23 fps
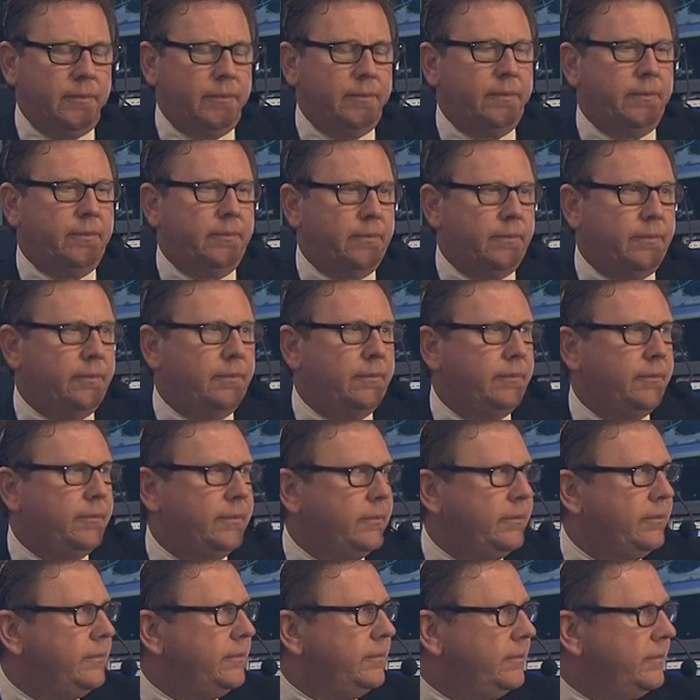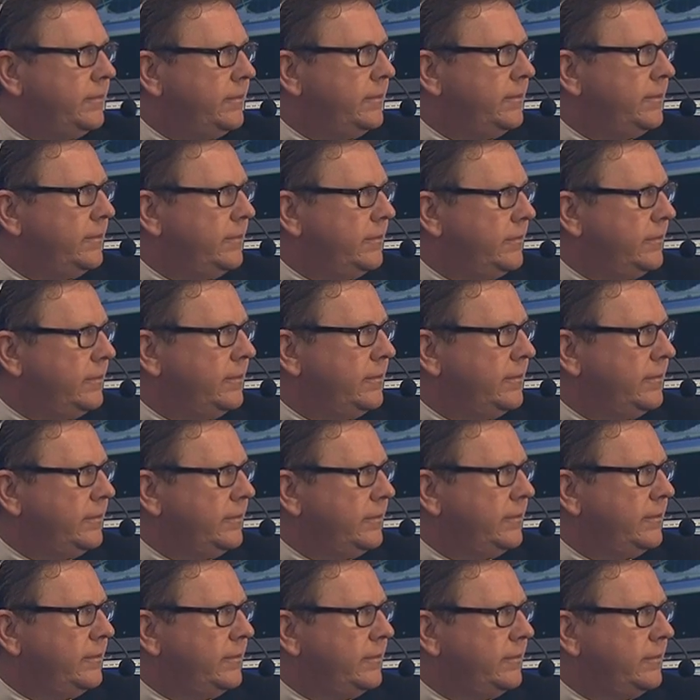
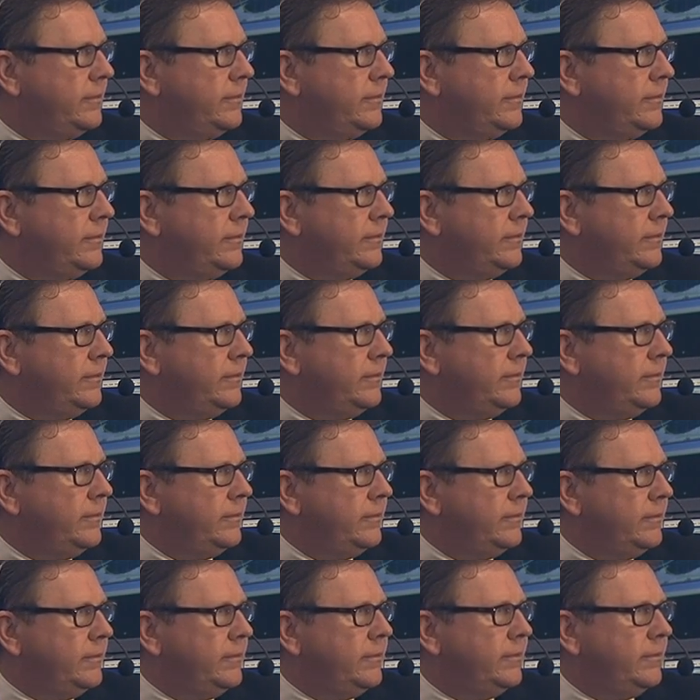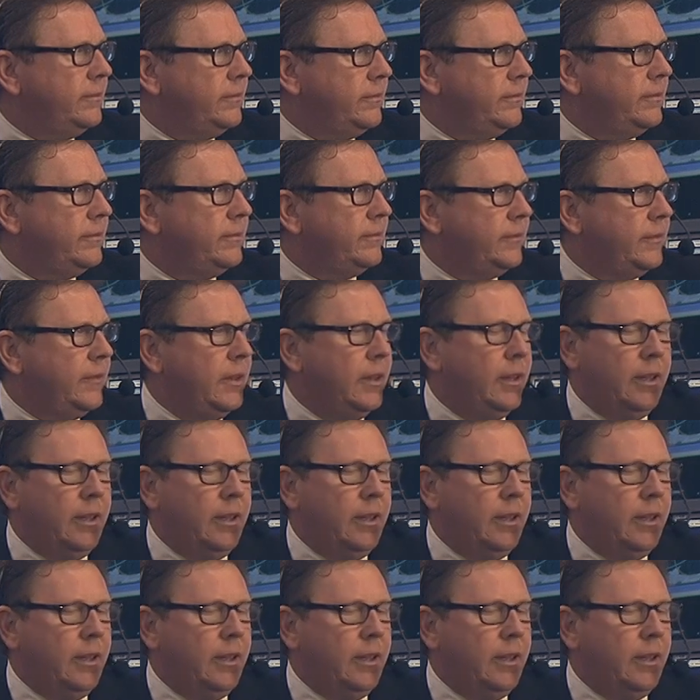(not speaking)